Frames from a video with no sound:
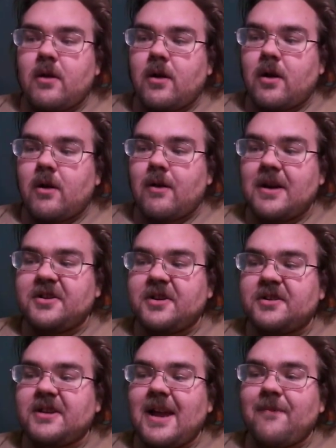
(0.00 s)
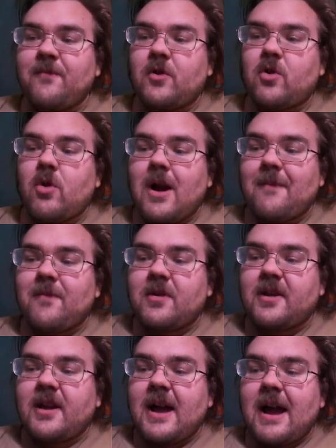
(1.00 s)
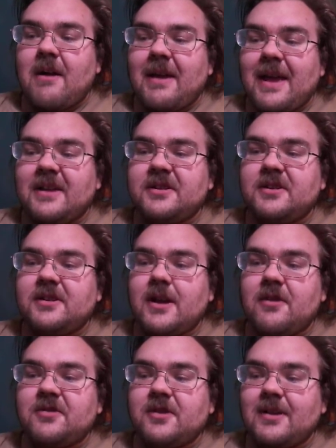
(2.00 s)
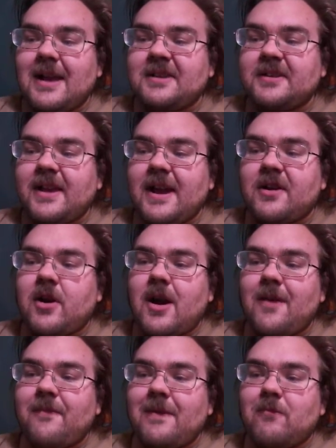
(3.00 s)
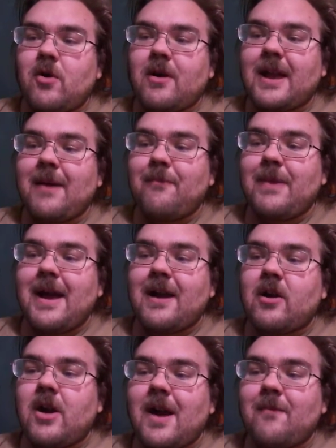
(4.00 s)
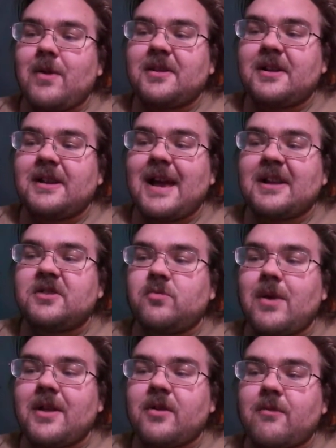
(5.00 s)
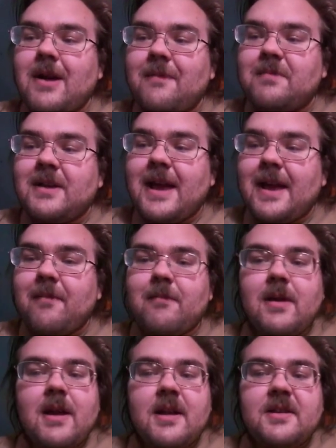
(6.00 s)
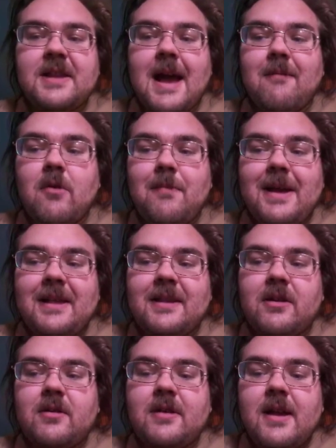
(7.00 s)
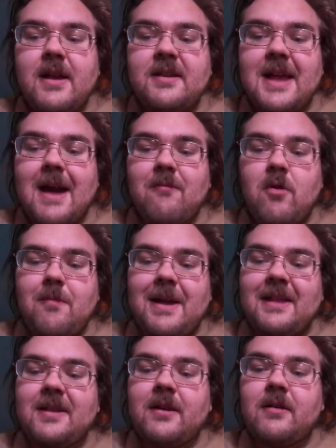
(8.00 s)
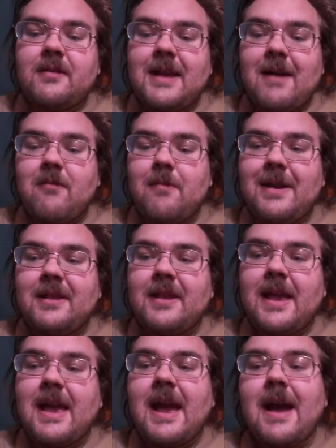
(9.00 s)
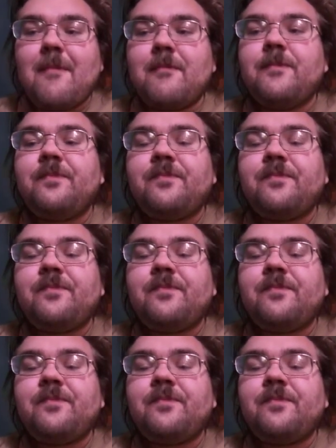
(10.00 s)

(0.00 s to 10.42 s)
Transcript: or I should say for Crawford counties. So let's get off and we'll get back on with the next weather update. That will be the that will be the that will be the